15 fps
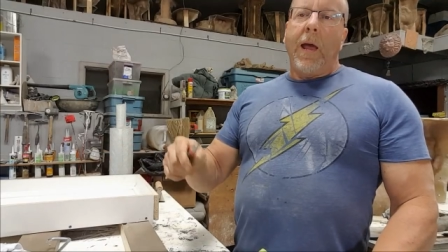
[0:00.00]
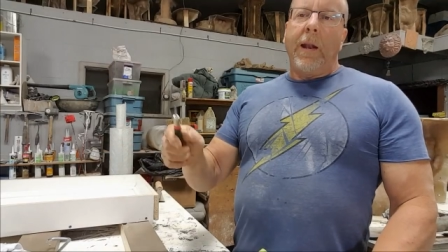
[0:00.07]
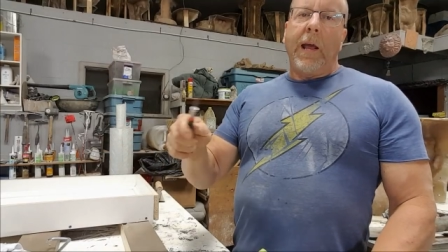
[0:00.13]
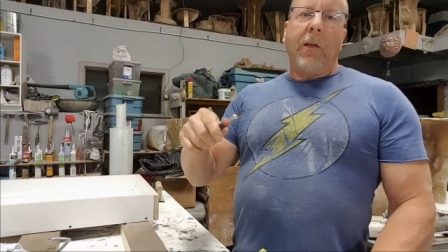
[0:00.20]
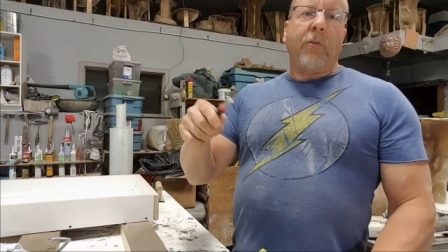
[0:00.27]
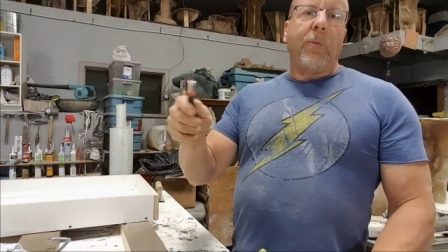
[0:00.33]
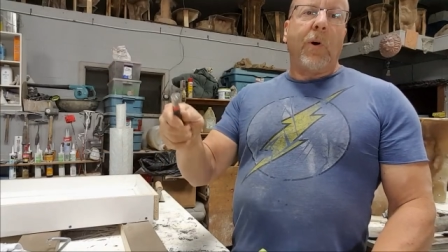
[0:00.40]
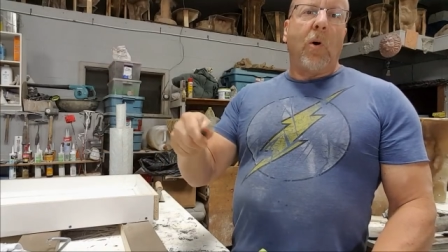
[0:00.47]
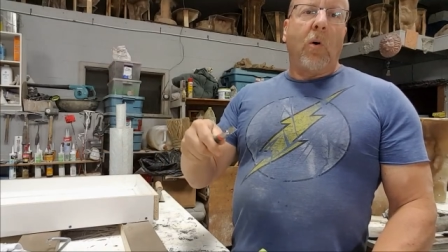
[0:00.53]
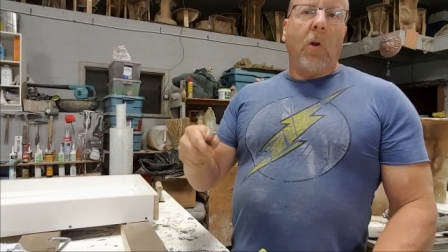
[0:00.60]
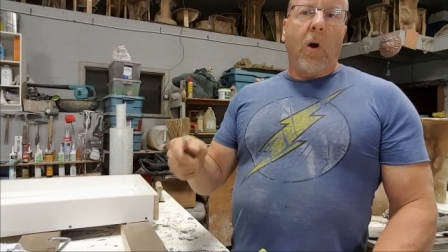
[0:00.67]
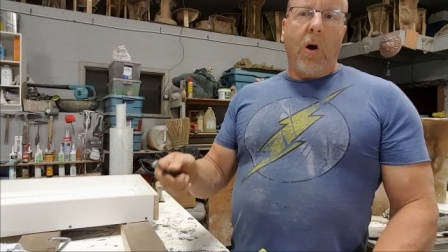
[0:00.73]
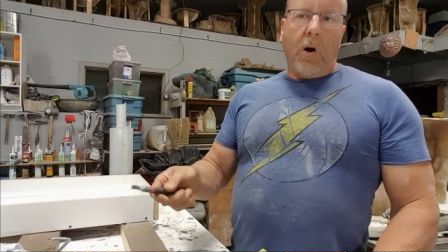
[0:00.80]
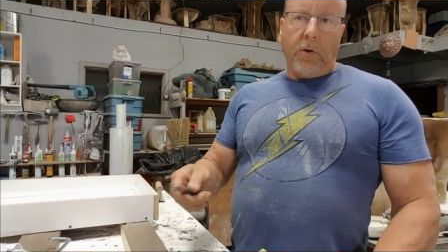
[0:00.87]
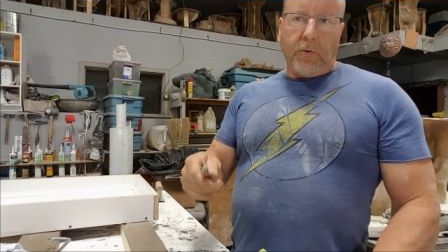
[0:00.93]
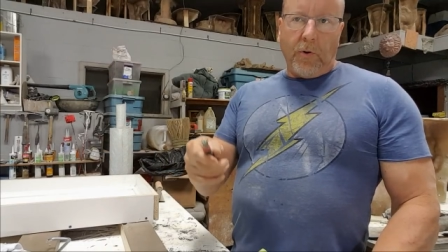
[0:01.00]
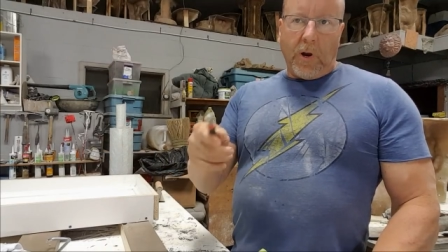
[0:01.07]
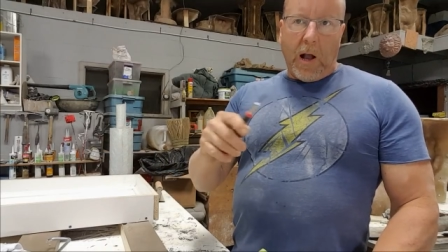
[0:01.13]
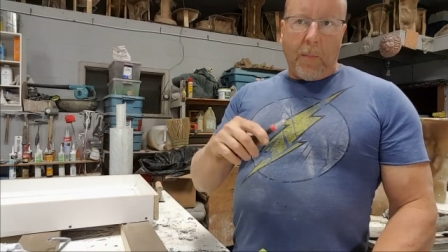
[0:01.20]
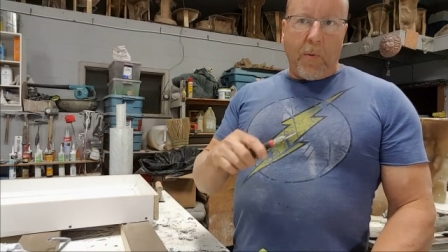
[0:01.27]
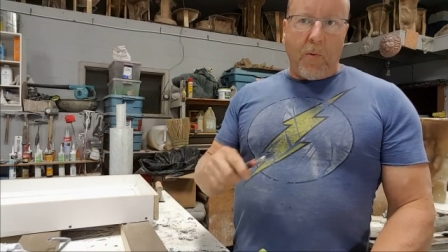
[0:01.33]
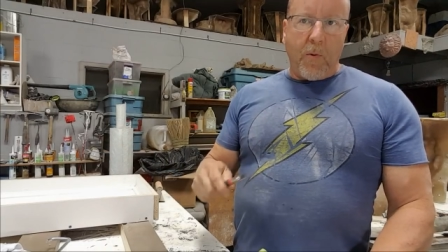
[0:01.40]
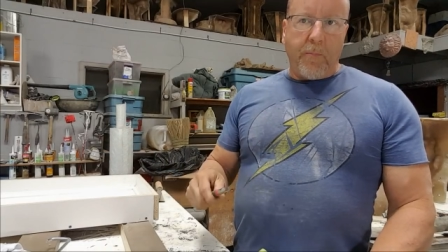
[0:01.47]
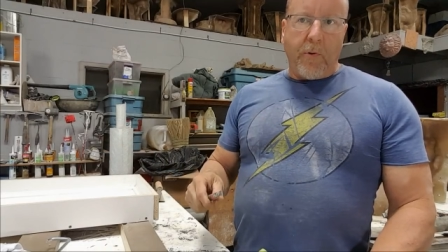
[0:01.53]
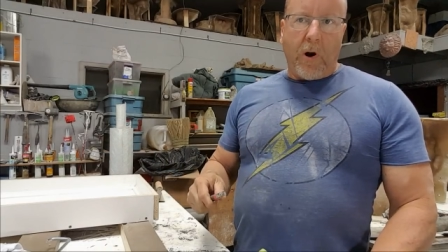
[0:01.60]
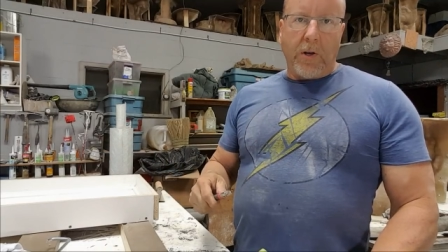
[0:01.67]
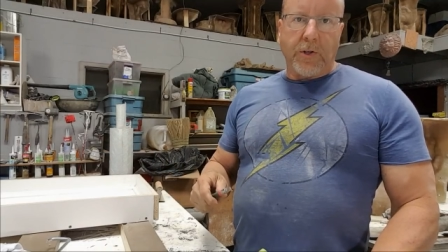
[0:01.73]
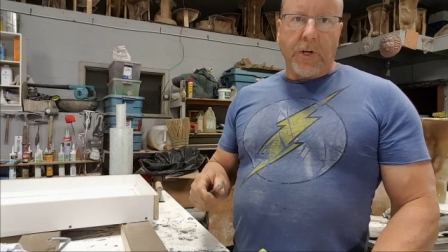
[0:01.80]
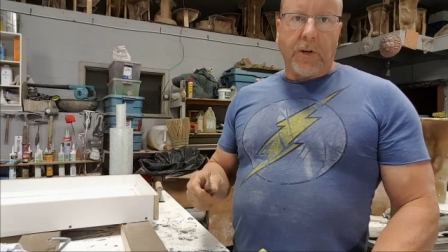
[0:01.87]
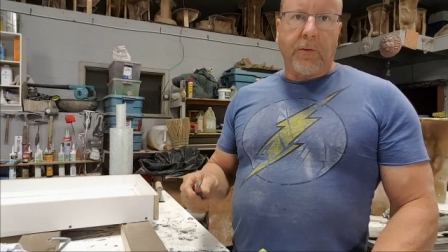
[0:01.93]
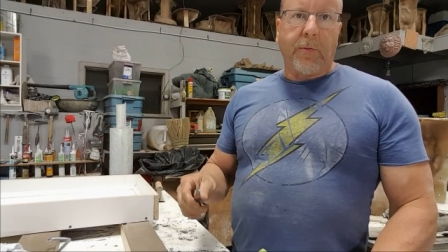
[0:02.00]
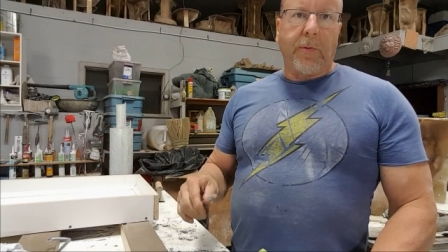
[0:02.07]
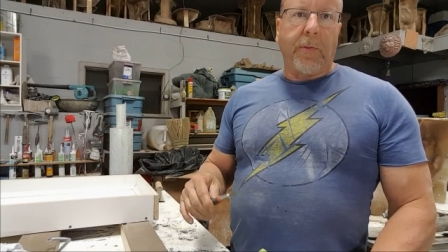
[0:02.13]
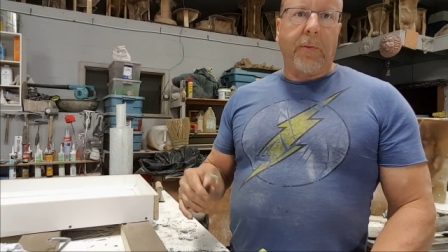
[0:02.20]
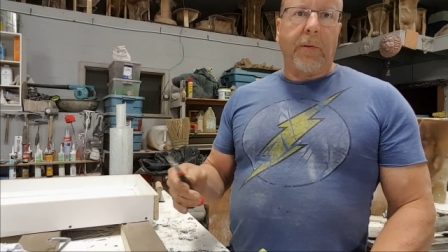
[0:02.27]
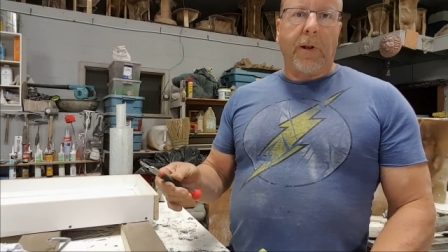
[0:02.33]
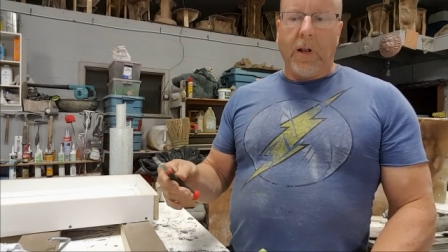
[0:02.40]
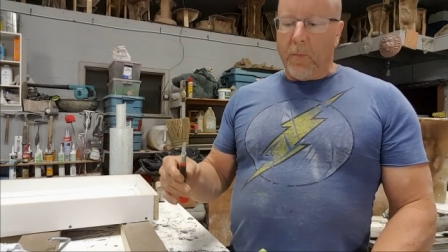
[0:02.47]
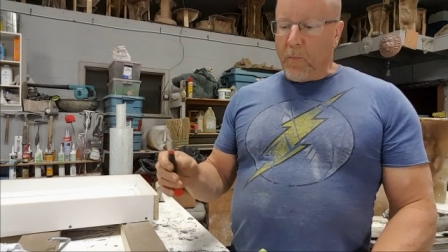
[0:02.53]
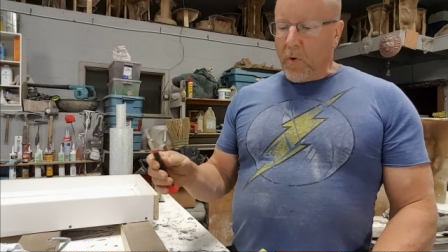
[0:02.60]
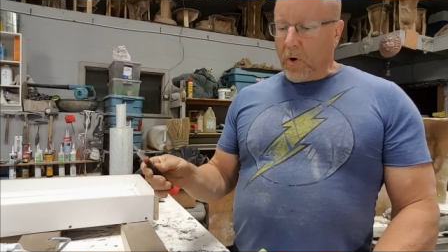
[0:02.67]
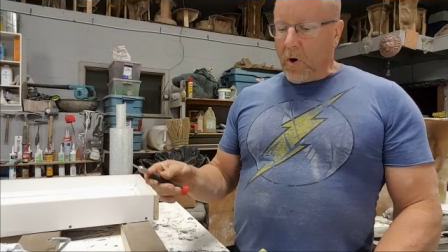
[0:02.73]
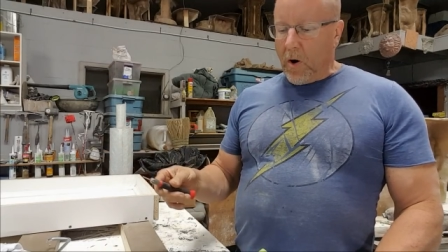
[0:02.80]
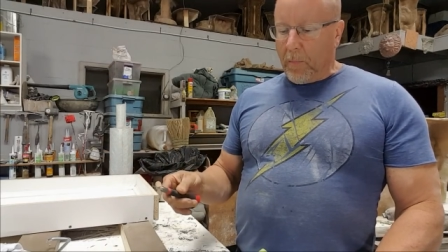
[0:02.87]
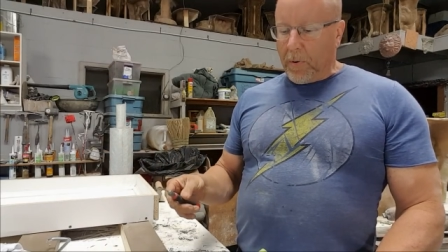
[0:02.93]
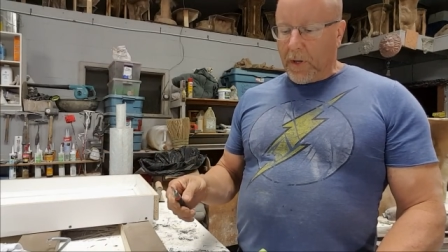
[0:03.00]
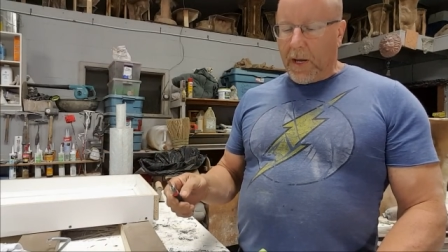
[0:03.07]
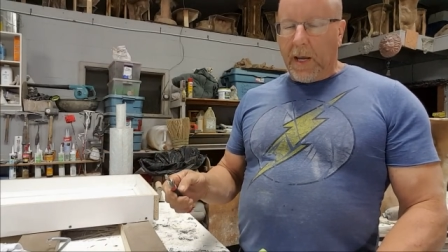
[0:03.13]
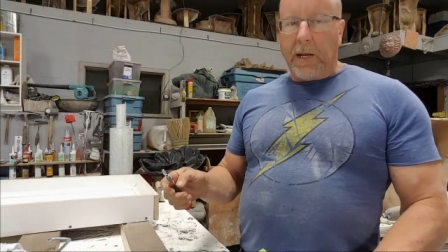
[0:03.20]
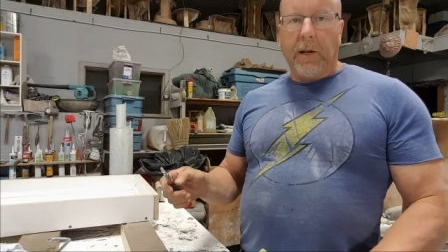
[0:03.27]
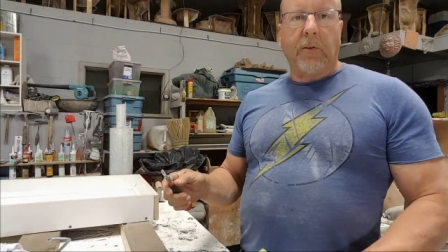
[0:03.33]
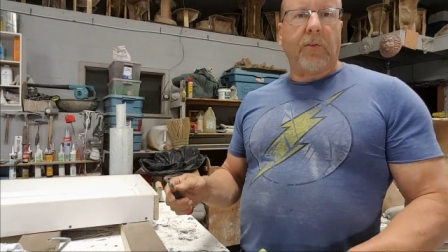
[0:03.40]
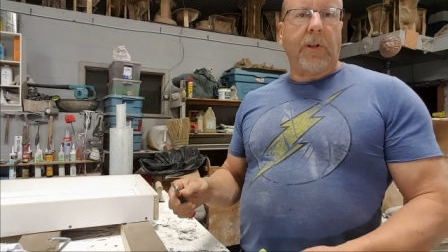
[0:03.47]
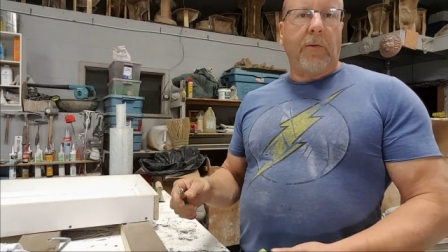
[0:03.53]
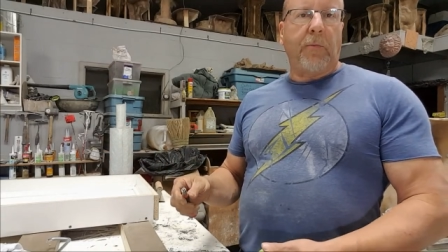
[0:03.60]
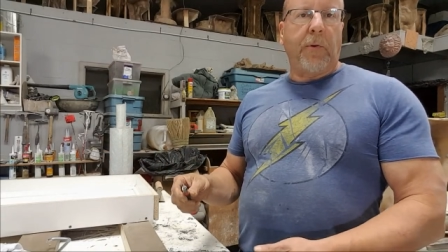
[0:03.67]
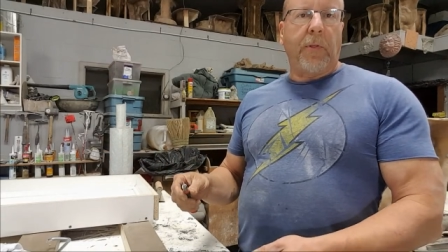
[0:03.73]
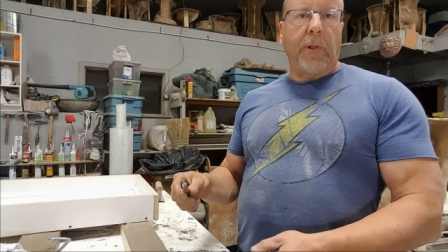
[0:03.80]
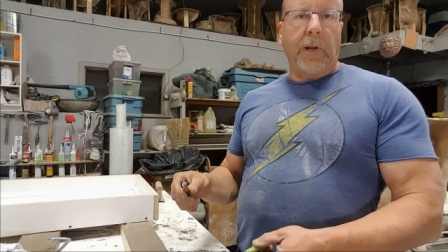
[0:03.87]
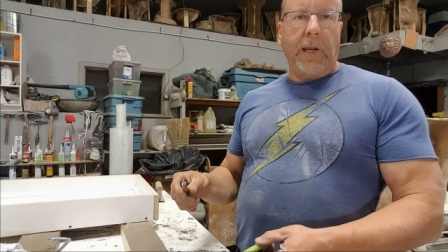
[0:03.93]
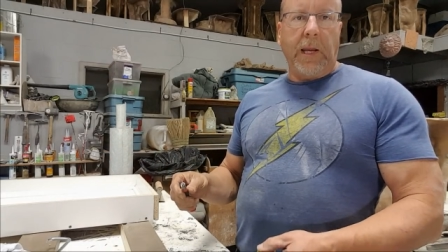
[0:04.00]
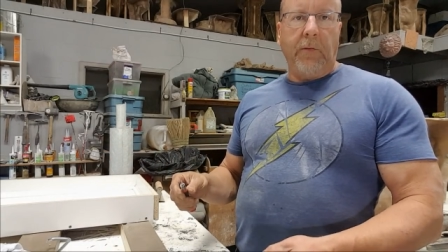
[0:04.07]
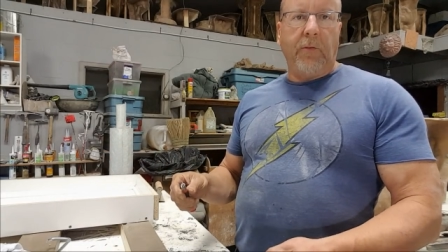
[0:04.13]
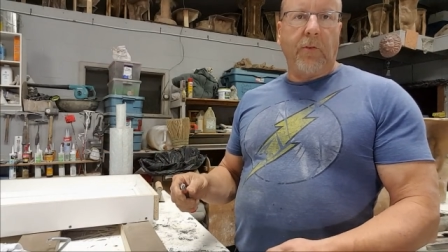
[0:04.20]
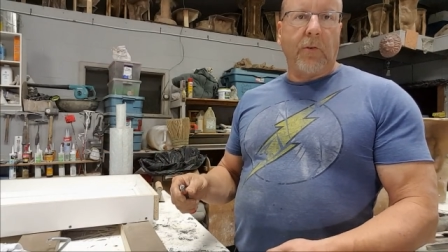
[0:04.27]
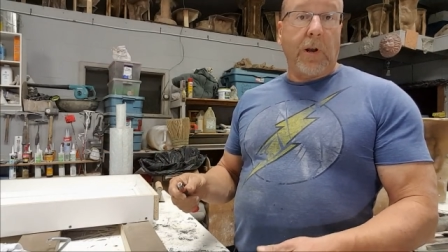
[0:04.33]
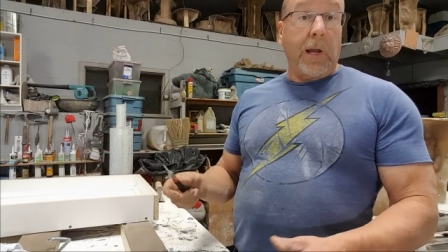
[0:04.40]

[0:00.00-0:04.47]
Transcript: And as we go along, I'll do a couple more projects with a little more complicated stuff with the leaves,